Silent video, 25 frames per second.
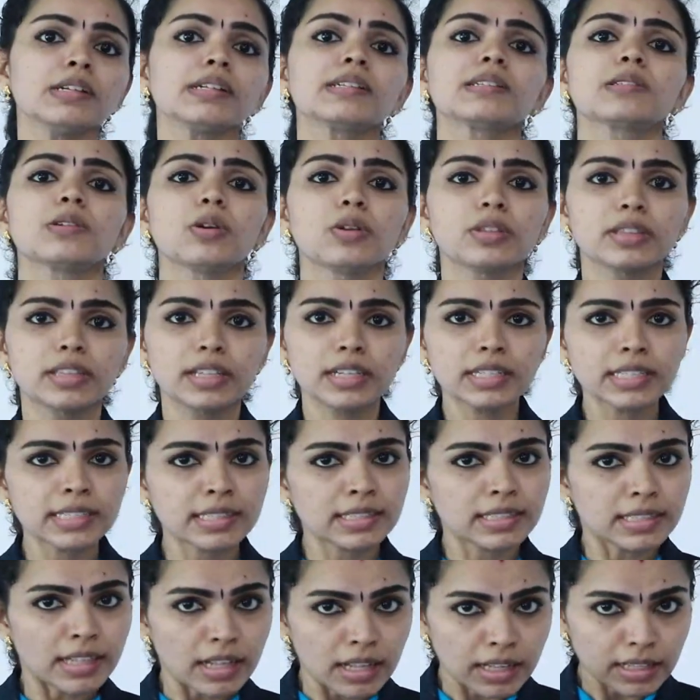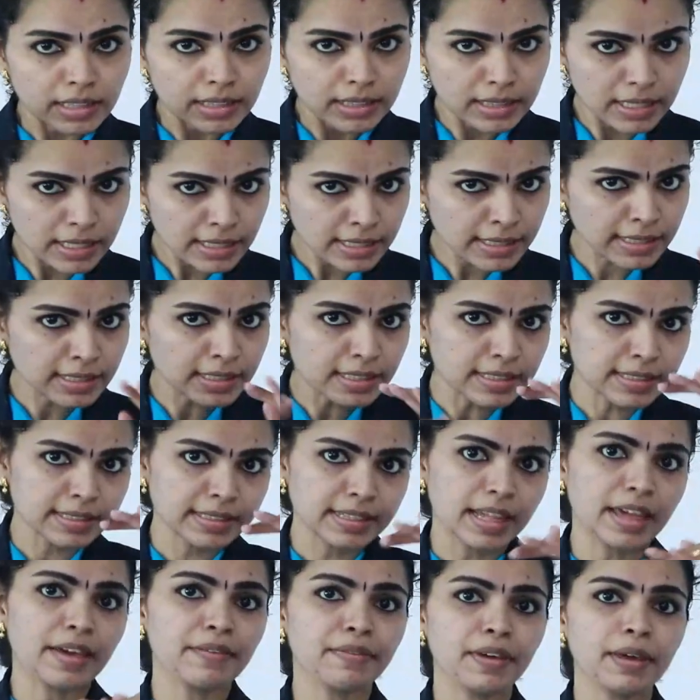So, this
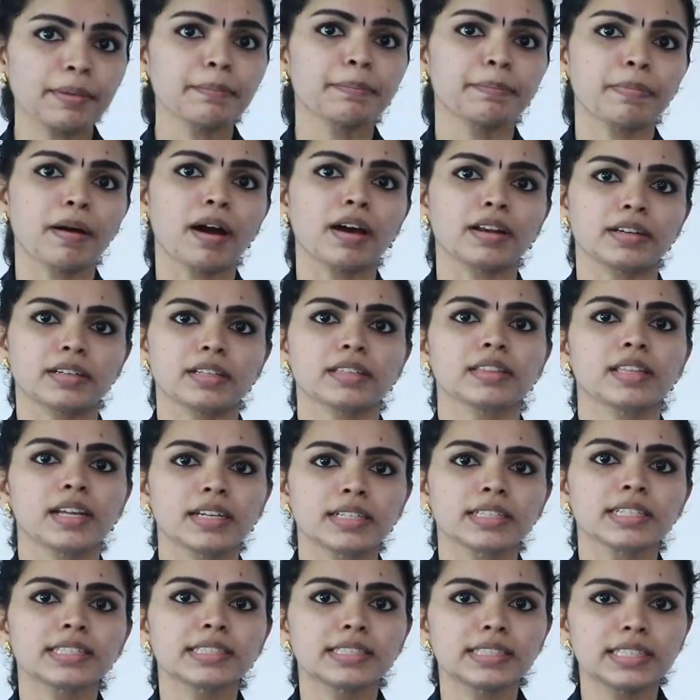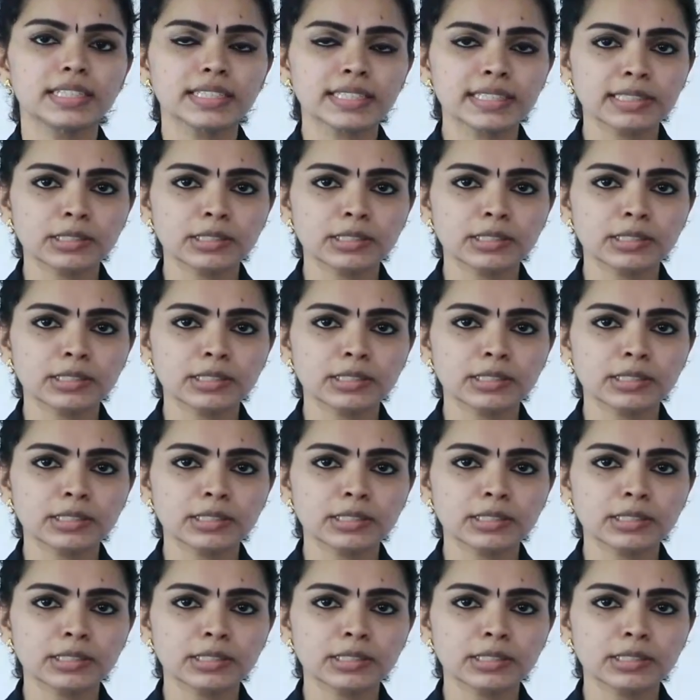saving part, that is this